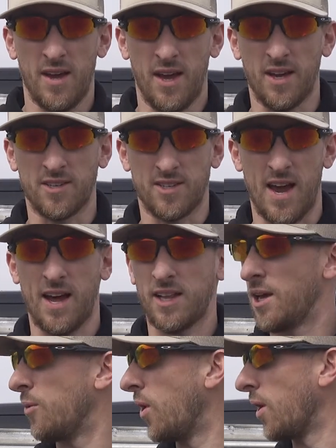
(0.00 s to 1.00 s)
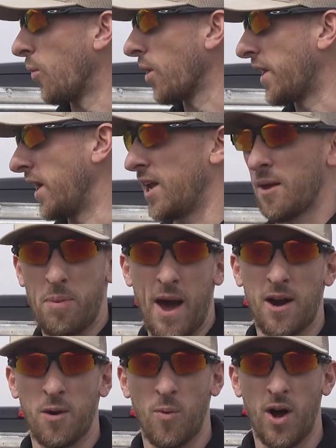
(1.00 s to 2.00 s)
exactly what we're getting
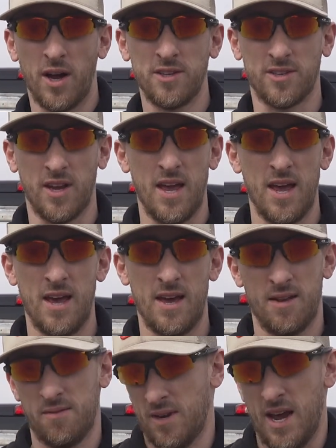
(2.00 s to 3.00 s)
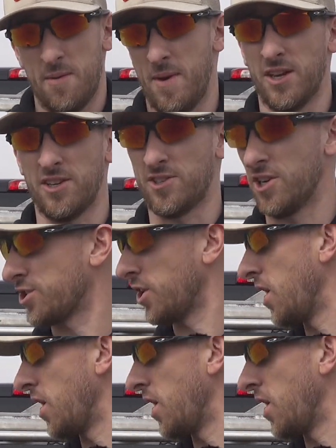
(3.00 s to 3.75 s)
pattern-wise and kind of make a decision